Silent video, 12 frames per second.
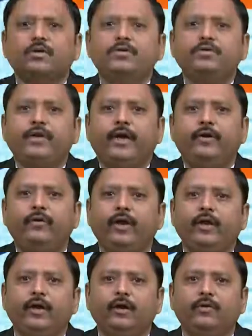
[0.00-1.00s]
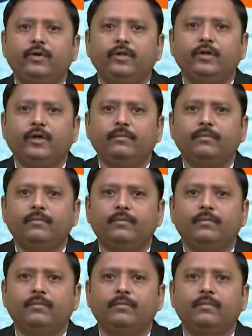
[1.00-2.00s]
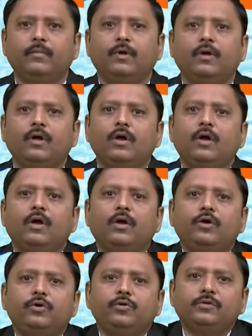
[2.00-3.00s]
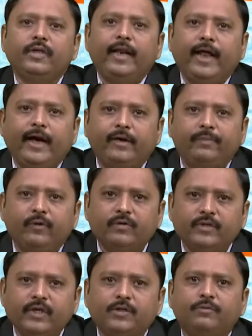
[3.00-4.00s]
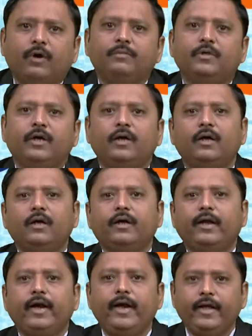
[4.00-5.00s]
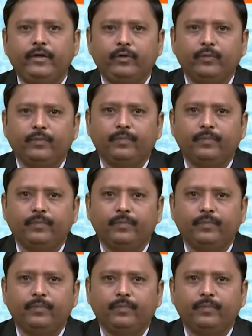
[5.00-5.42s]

scheduling algorithm to select process from the ready queue